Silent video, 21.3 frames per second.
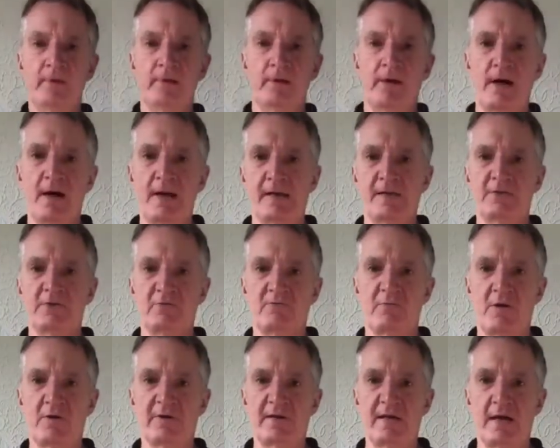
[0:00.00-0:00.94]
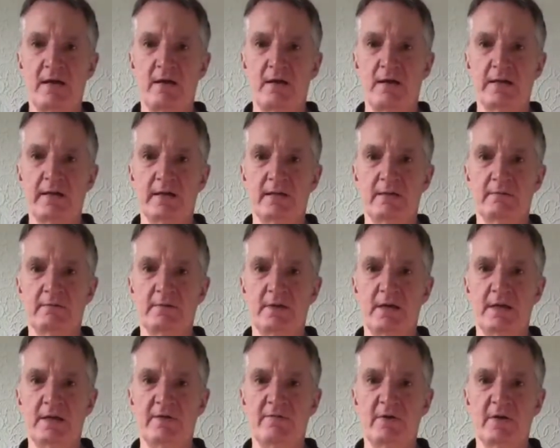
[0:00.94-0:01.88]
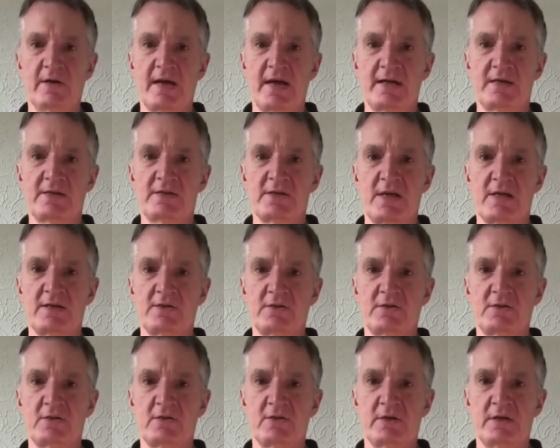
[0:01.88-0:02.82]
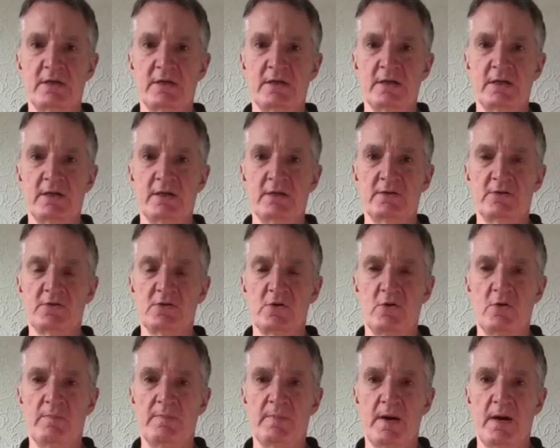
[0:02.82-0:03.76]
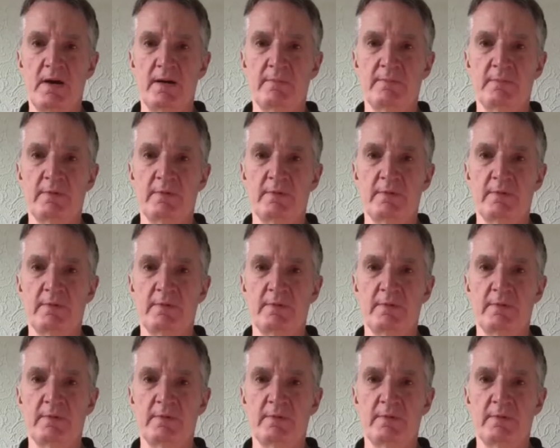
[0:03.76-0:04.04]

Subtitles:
and it's a rodding eye, and you've got access to the saw pipe.